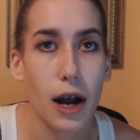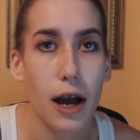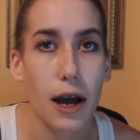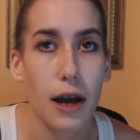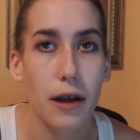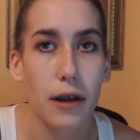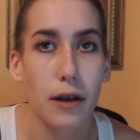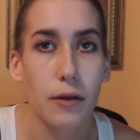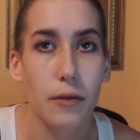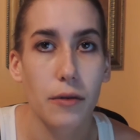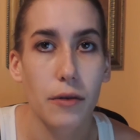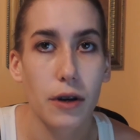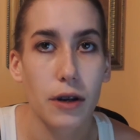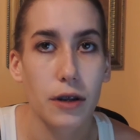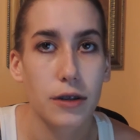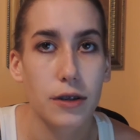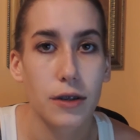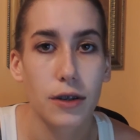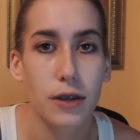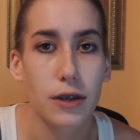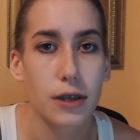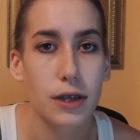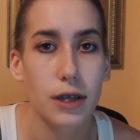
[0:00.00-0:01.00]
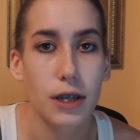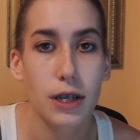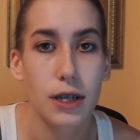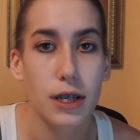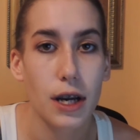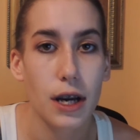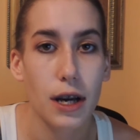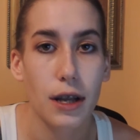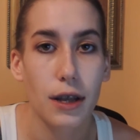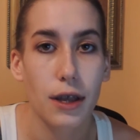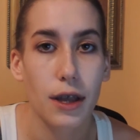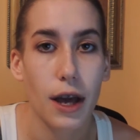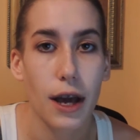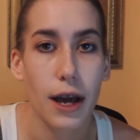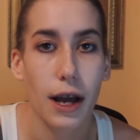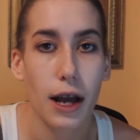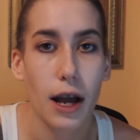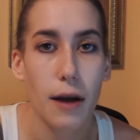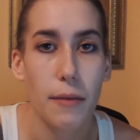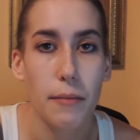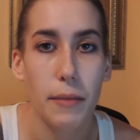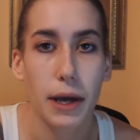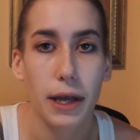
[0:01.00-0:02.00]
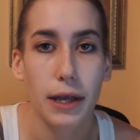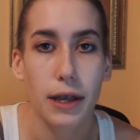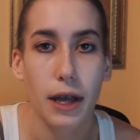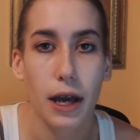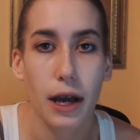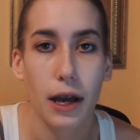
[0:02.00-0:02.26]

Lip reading: and as soon as he did, I made